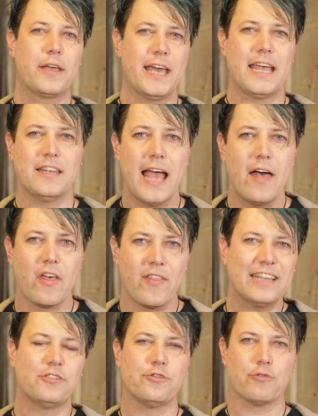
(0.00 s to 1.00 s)
Okay, now that
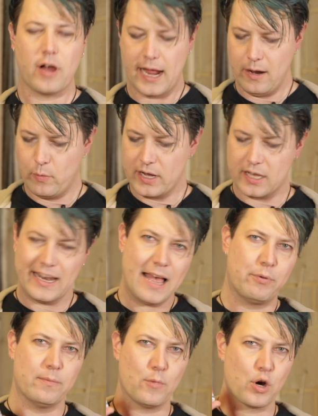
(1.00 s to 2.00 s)
that's dry, we can now
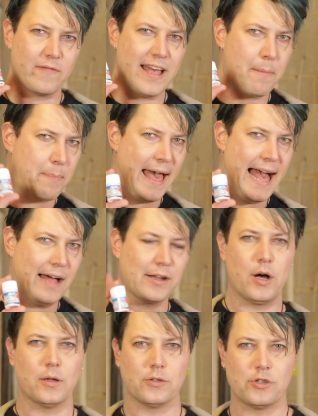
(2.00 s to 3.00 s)
put more of our powder
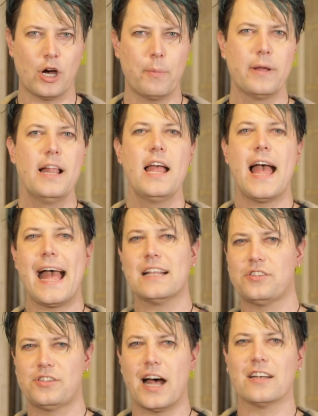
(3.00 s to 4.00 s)
on top
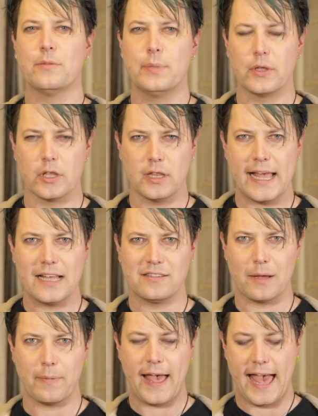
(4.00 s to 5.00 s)
and start to build the layers
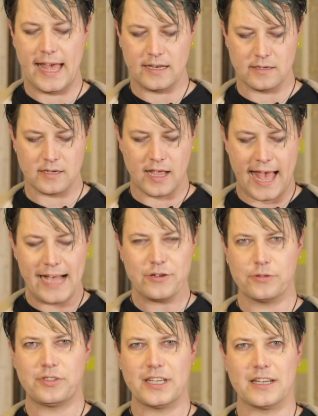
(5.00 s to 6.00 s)
up. And as
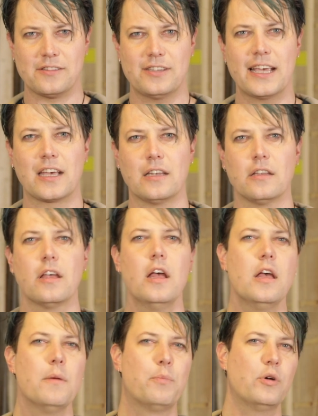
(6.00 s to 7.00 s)
you'll see in a second,
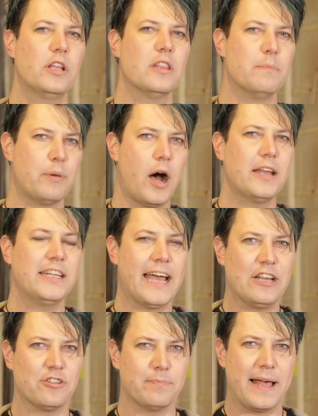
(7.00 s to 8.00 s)
putting the binding
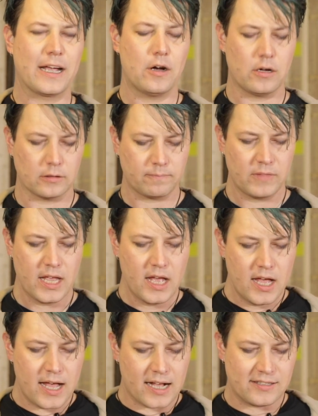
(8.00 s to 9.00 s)
agent back on
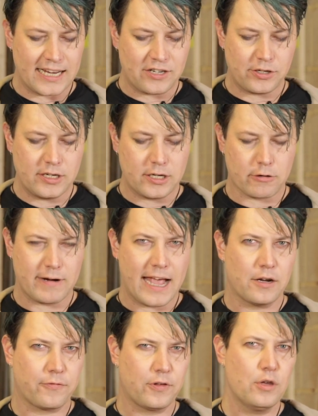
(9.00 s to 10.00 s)
has actually
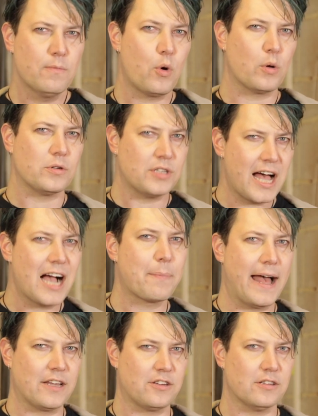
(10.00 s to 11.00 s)
created a few more dark
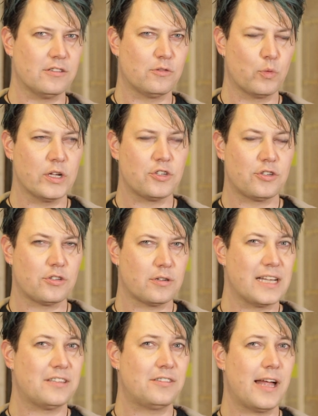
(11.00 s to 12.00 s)
patches, which
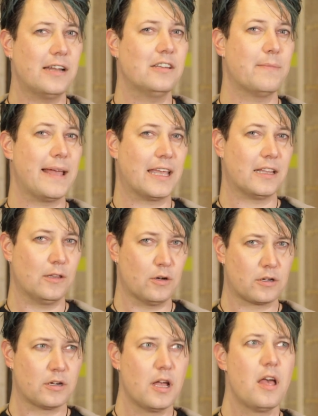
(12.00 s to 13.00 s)
is starting to make it
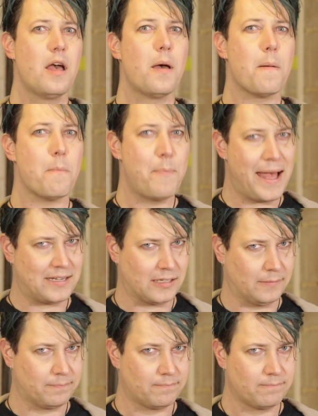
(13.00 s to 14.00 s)
look better.